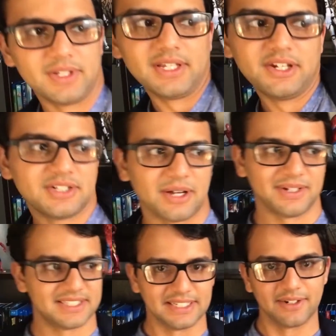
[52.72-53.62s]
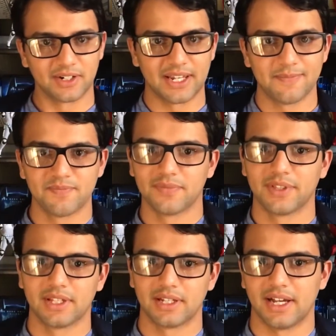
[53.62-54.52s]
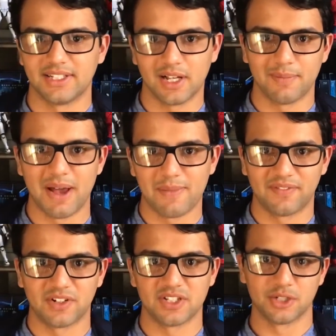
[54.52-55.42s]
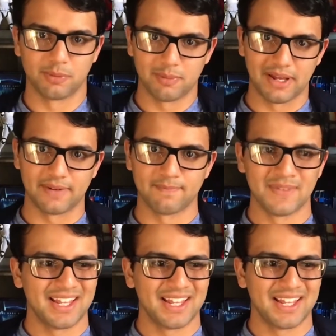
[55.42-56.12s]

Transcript: Here's how I see it, okay? I saw Batman vs. Superman.